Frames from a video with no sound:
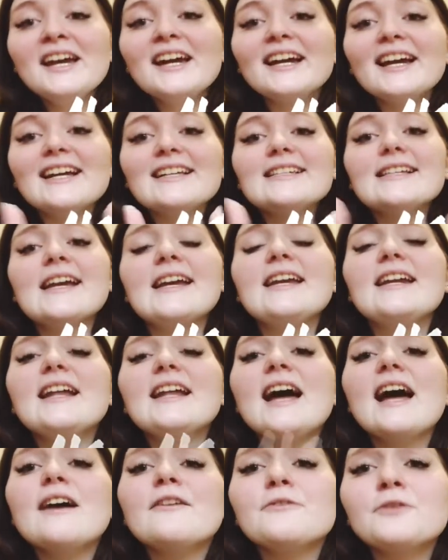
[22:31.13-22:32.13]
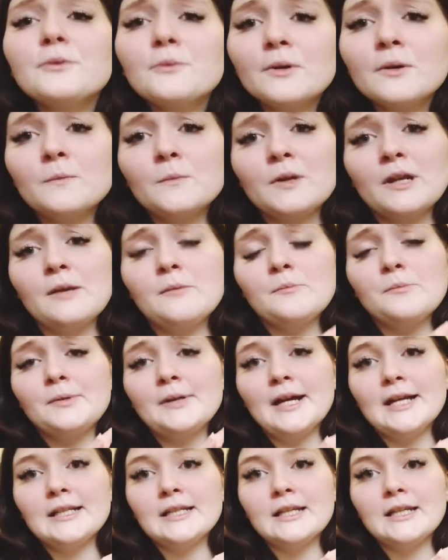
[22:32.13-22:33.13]
guys, I hate everyone when I'm
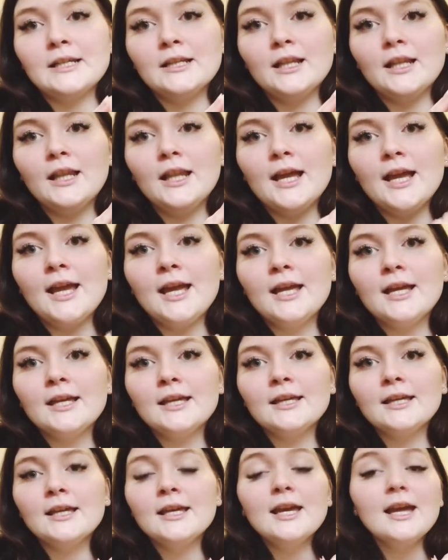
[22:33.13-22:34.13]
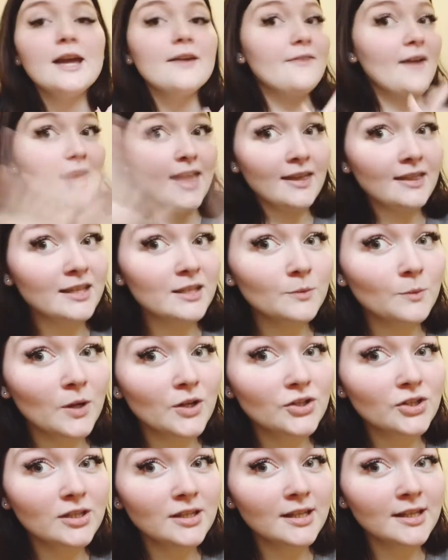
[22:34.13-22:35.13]
pregnant. Like, if Haley's
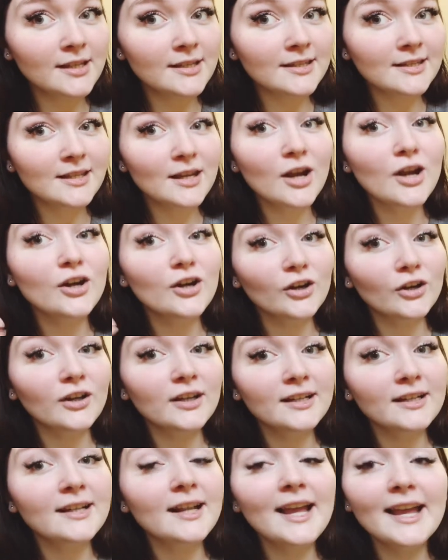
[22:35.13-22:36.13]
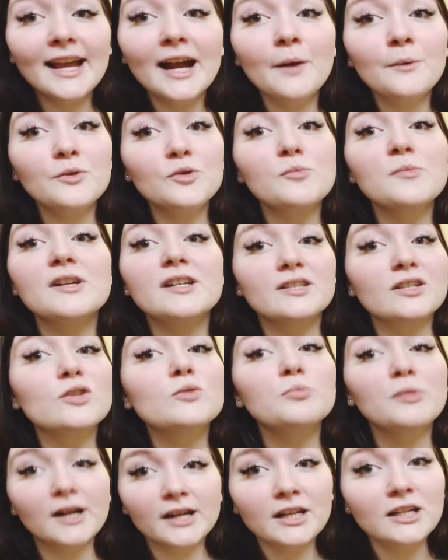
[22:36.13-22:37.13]
watching this, girl, I didn't hang out with you because I was
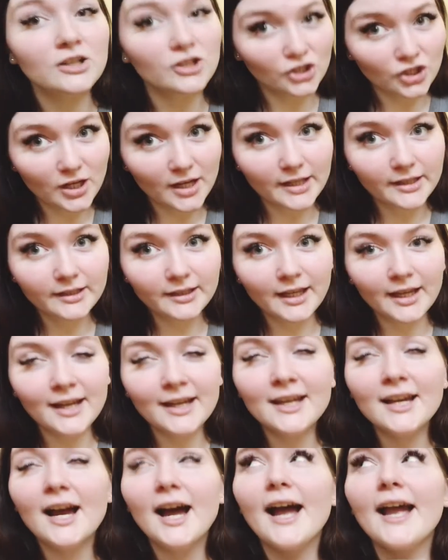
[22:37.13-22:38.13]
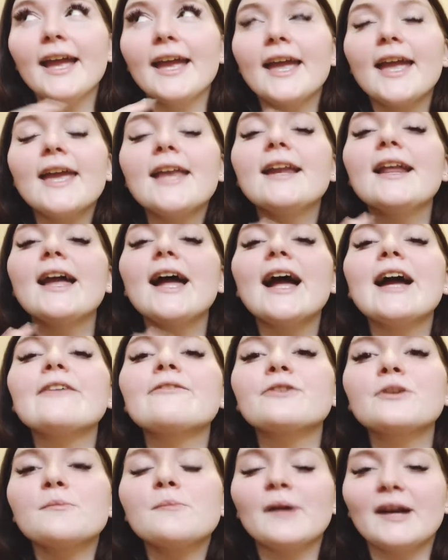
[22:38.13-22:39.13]
pregnant as shit. Like, I hate
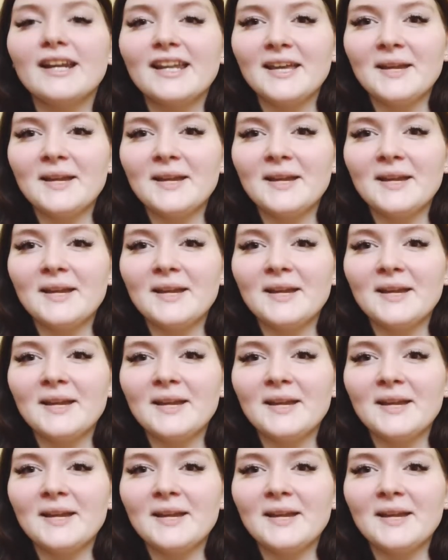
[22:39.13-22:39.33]
everybody.